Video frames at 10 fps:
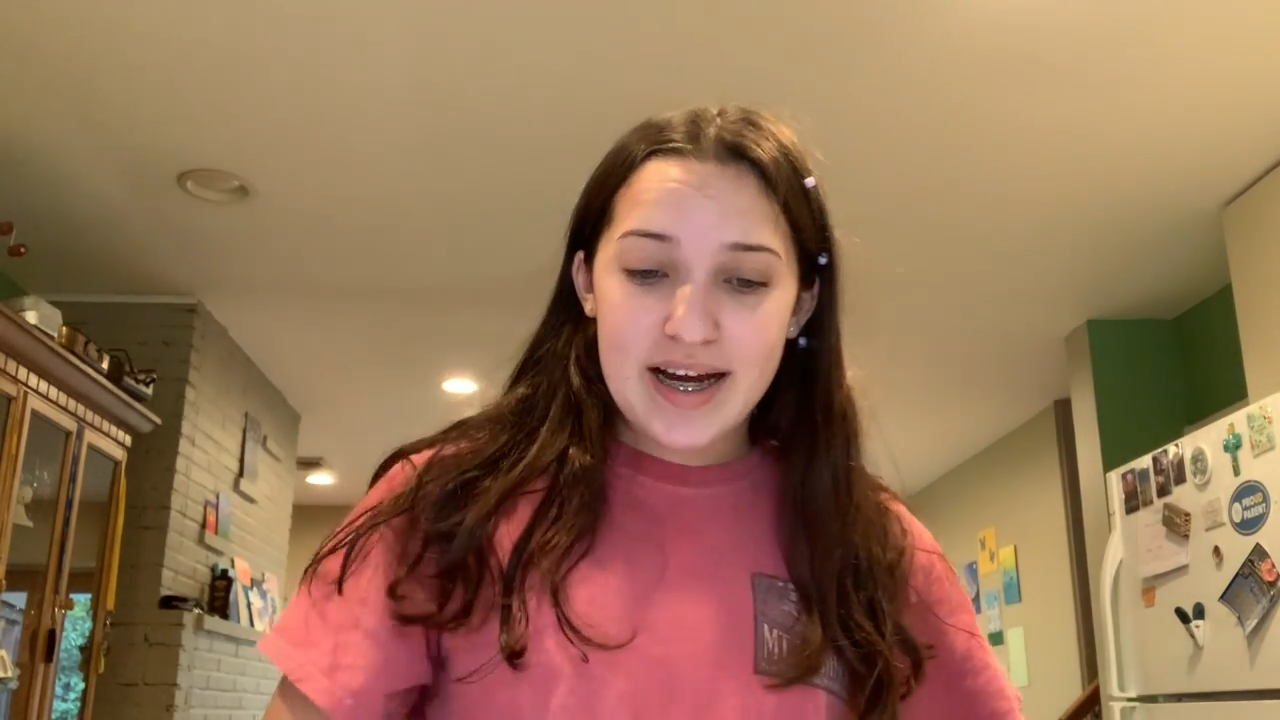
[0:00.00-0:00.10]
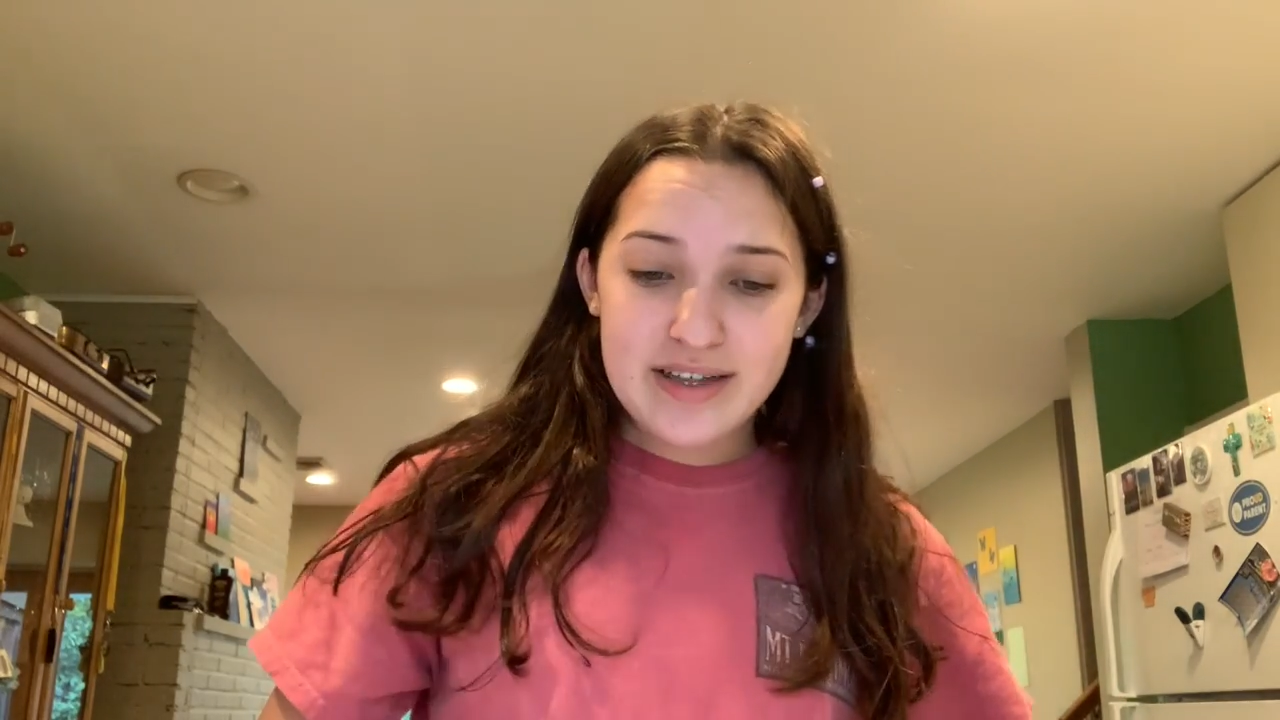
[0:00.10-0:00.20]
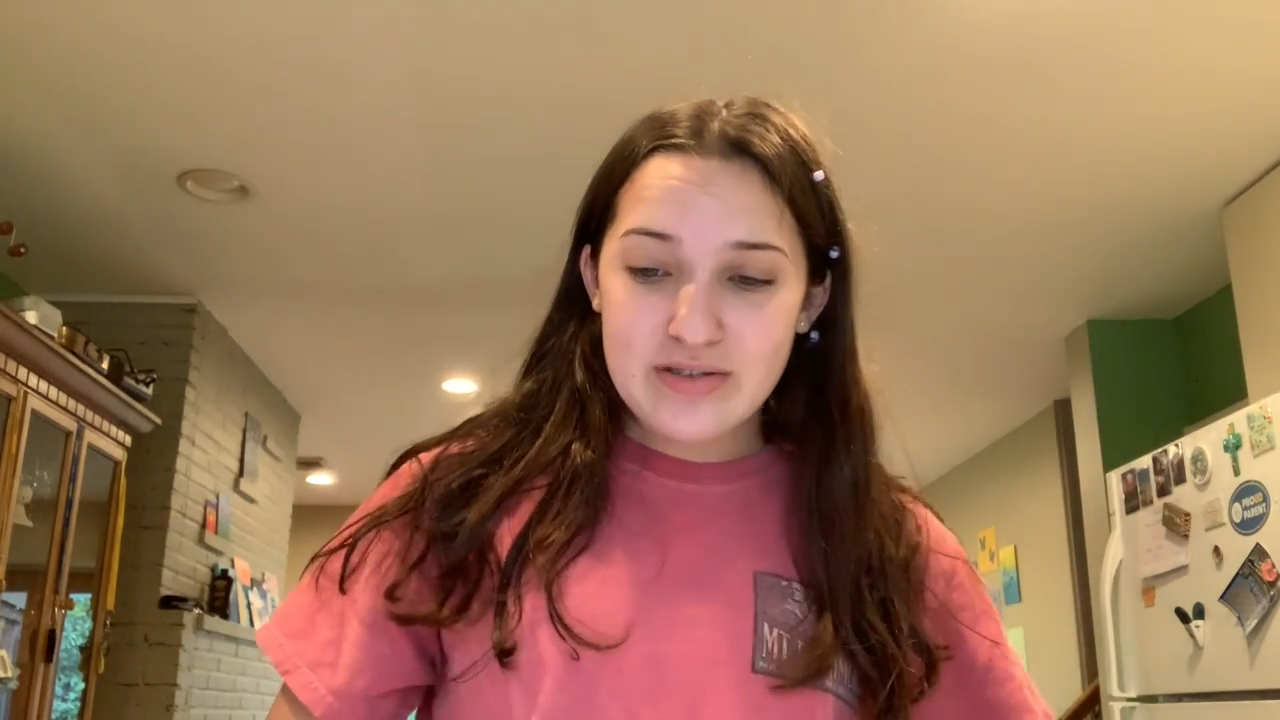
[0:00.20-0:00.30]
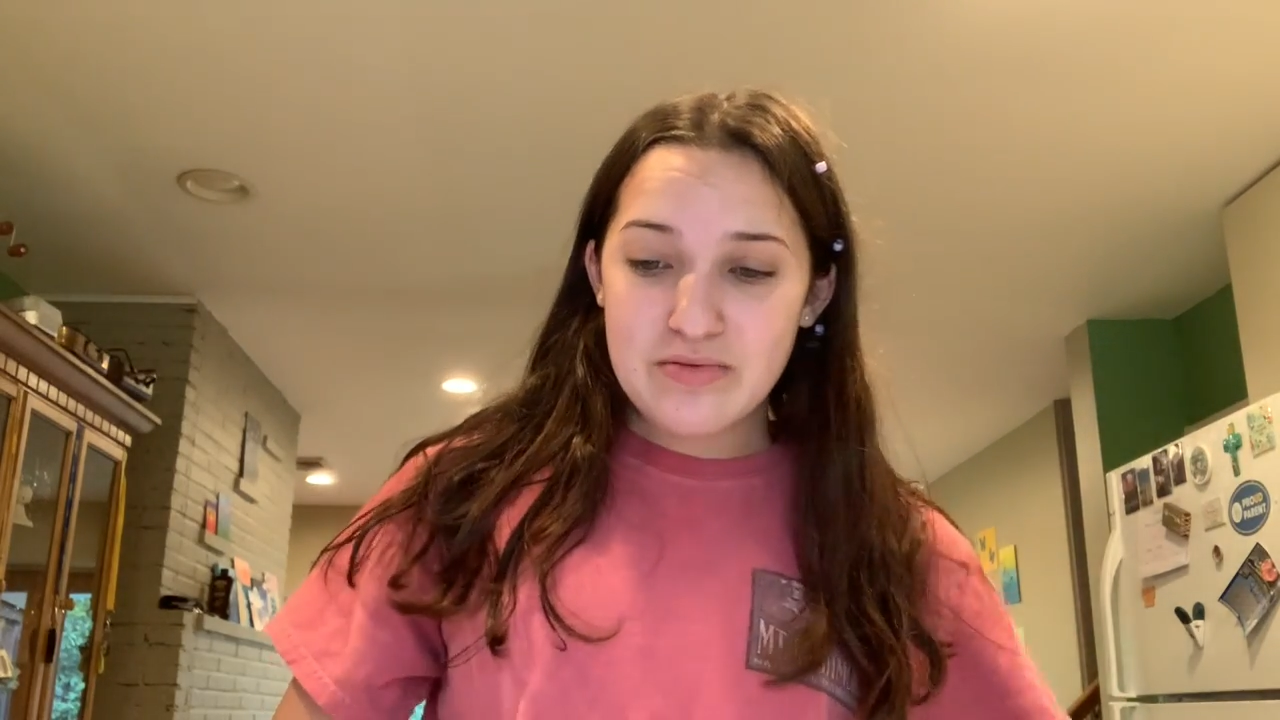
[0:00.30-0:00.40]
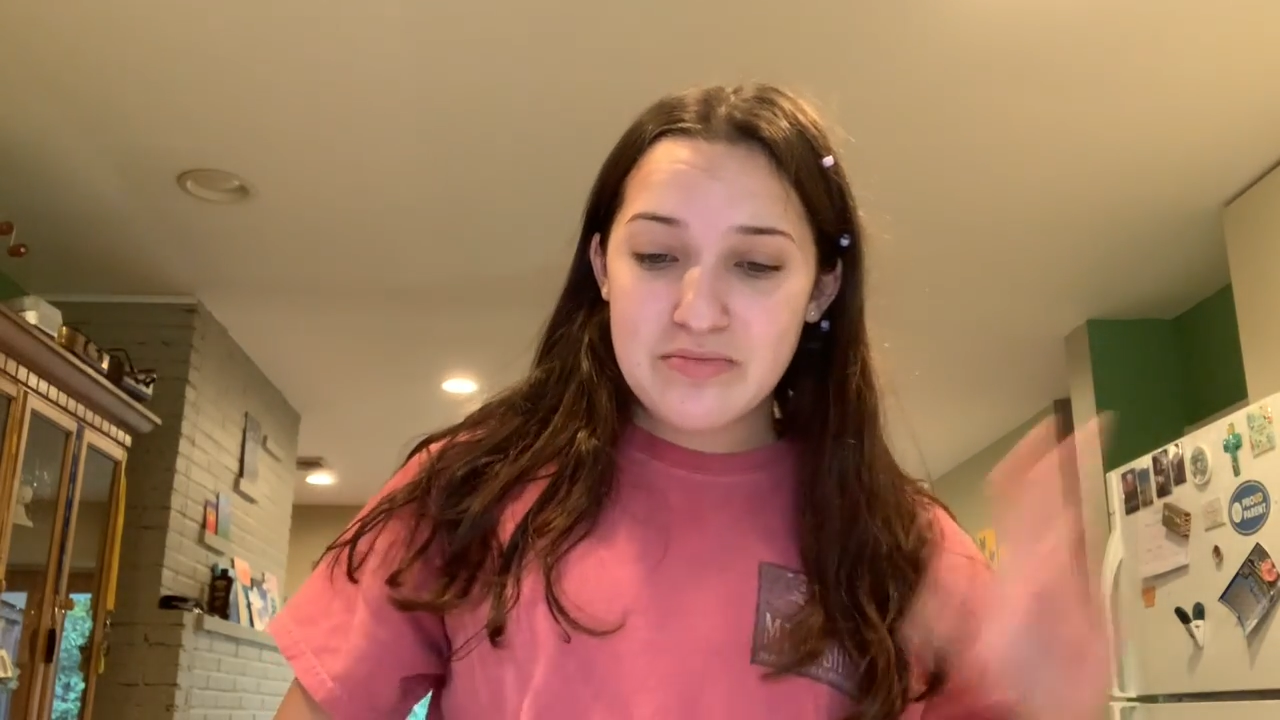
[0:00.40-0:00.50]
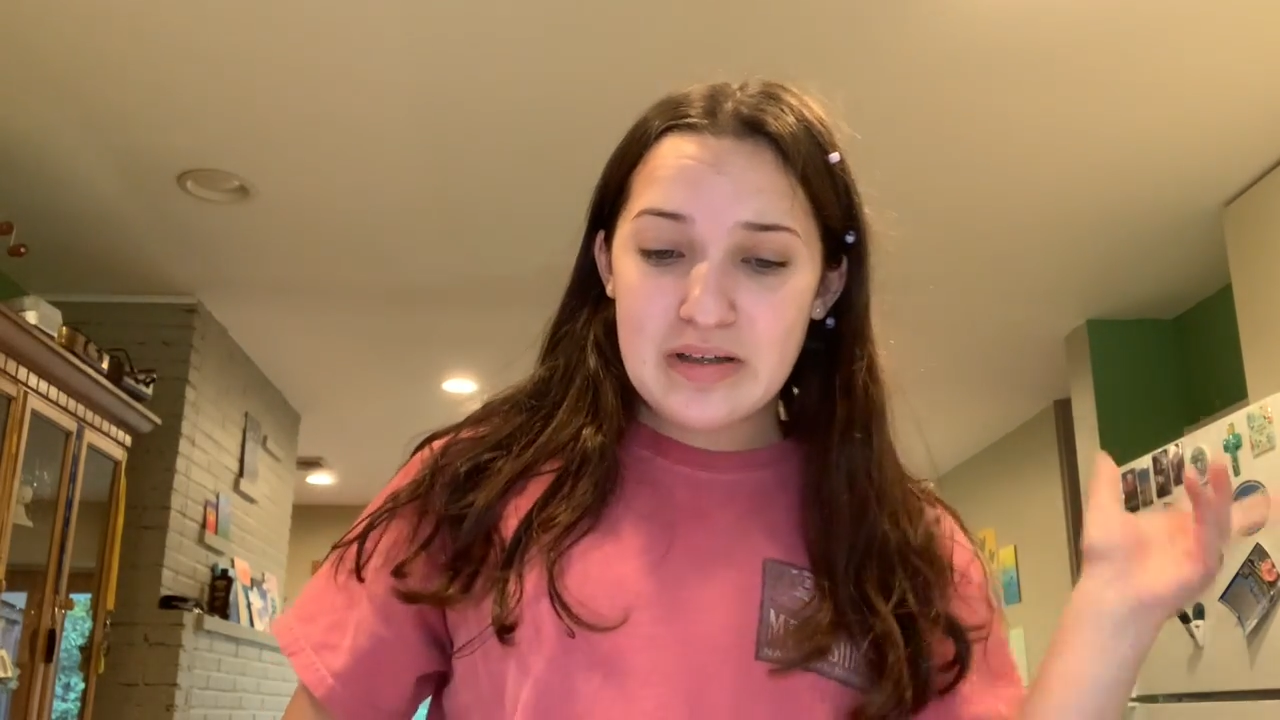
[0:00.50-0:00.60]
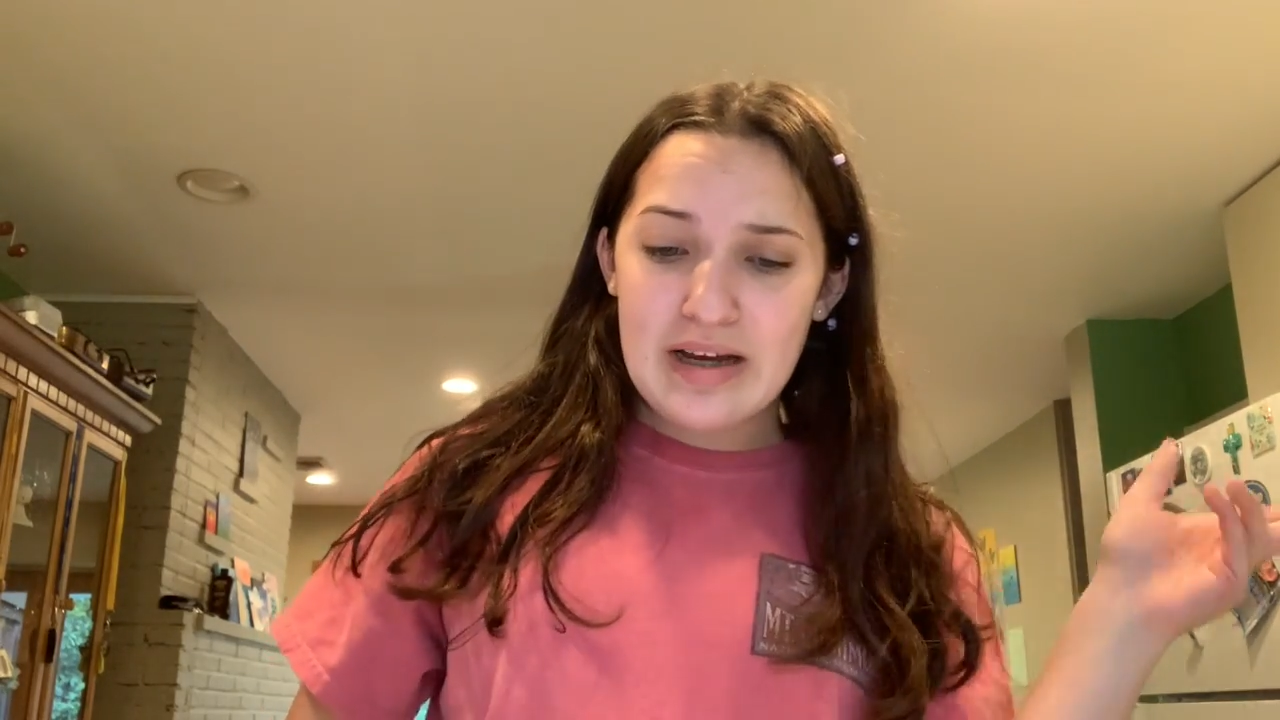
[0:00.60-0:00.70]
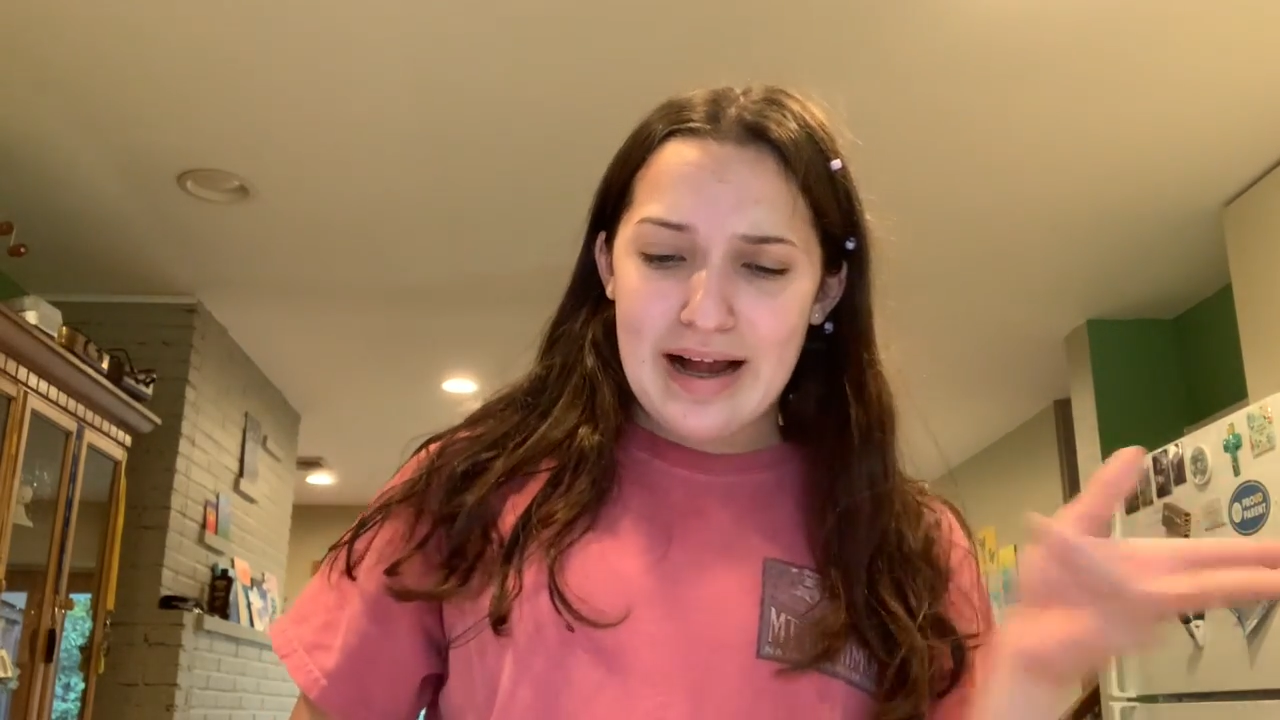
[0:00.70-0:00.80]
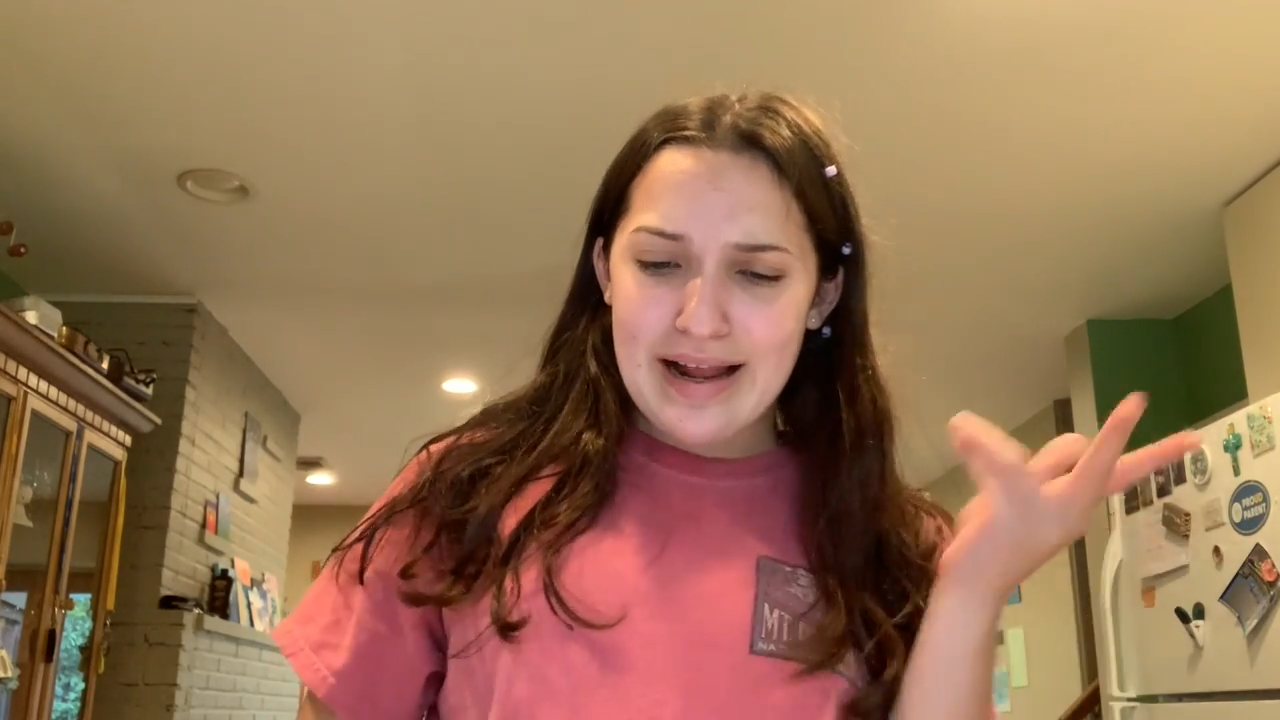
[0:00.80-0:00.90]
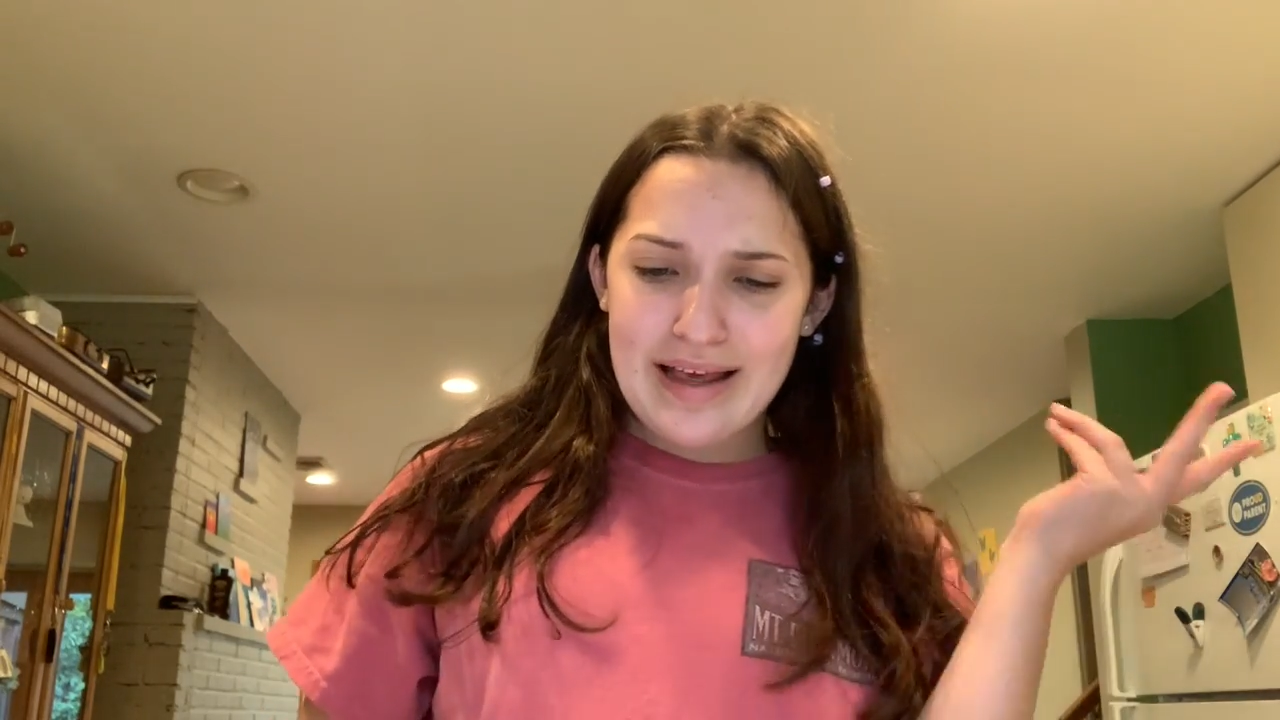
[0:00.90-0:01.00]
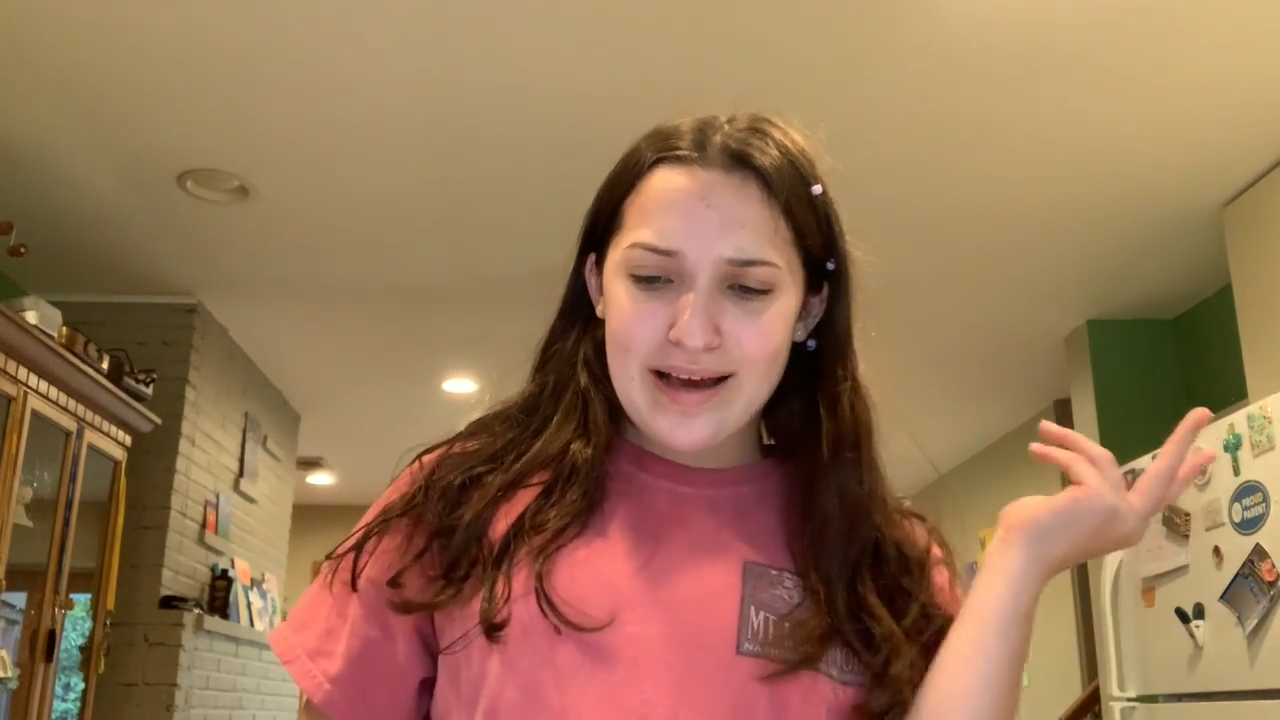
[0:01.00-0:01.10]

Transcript: I do not